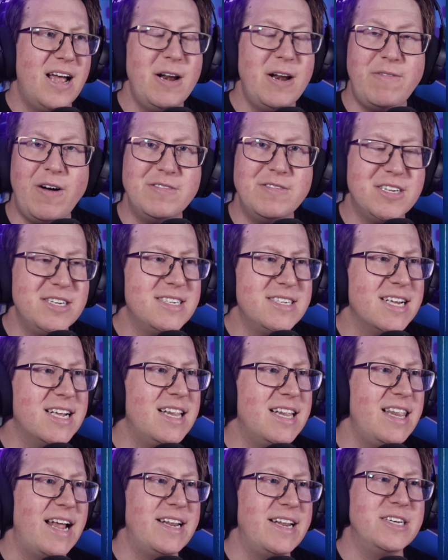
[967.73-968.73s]
It evolves into
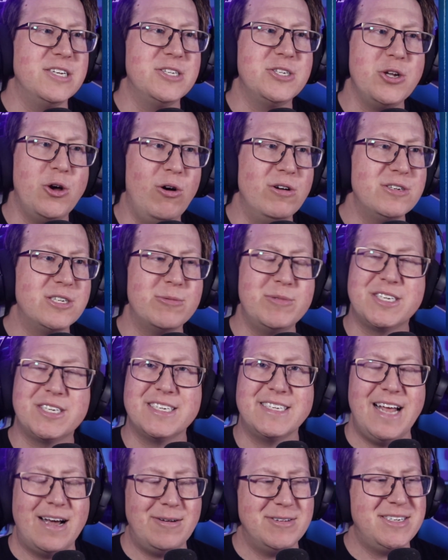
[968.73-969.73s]
Gladiatorta, which
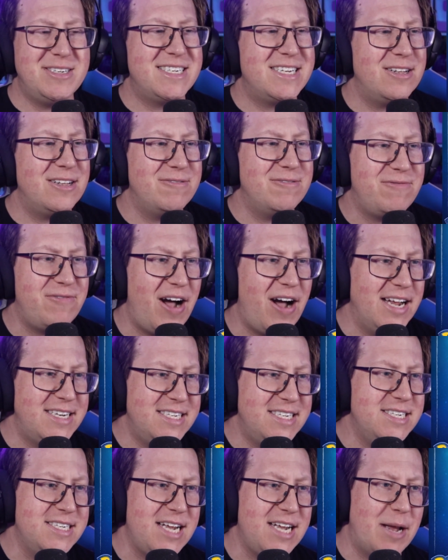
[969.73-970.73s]
is now a steel and
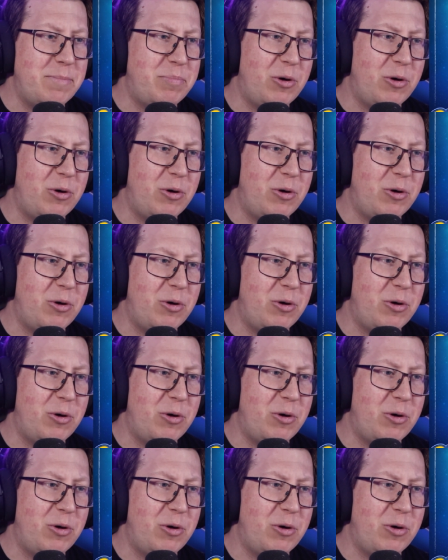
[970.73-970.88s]
fighting type